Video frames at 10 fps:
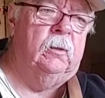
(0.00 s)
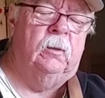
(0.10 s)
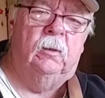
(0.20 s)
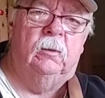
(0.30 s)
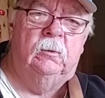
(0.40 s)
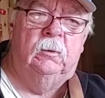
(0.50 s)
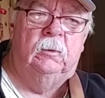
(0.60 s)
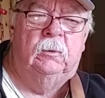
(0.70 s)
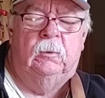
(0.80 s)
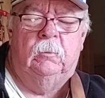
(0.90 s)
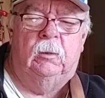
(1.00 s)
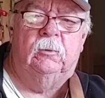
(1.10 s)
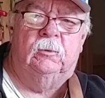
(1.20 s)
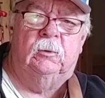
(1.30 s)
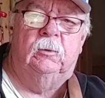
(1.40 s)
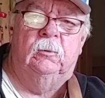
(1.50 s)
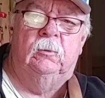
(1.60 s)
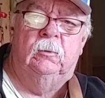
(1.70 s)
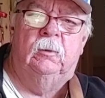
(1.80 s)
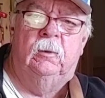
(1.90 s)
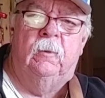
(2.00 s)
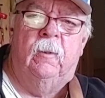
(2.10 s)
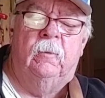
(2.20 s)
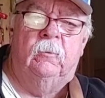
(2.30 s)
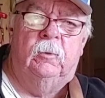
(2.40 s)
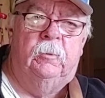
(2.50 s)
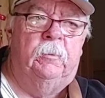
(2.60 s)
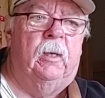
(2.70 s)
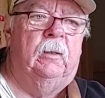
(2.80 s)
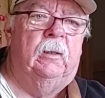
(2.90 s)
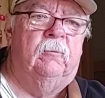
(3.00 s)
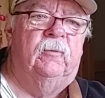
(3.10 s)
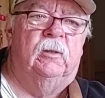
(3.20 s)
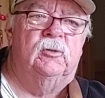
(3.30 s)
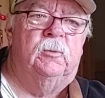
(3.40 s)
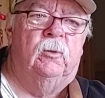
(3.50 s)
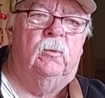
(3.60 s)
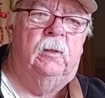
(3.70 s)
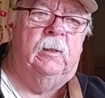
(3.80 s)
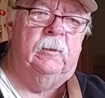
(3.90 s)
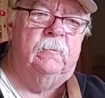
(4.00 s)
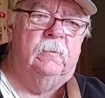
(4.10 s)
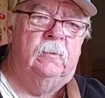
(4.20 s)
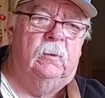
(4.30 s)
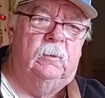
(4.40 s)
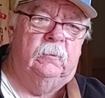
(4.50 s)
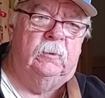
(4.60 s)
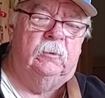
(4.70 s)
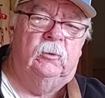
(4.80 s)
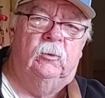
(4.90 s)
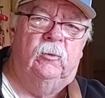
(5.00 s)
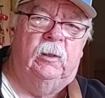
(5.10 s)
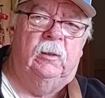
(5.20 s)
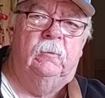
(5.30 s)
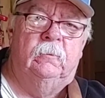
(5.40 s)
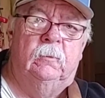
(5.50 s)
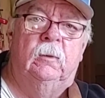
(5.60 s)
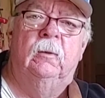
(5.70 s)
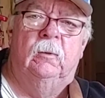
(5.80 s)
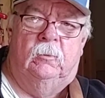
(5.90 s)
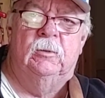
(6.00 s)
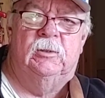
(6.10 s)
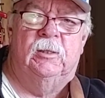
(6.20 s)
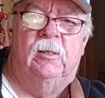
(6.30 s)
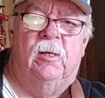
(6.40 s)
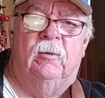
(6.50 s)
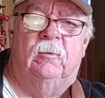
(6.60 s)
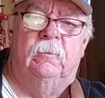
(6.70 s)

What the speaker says: in a month or two we'll be back down Fellsmere Way. And until then, we'll see you later.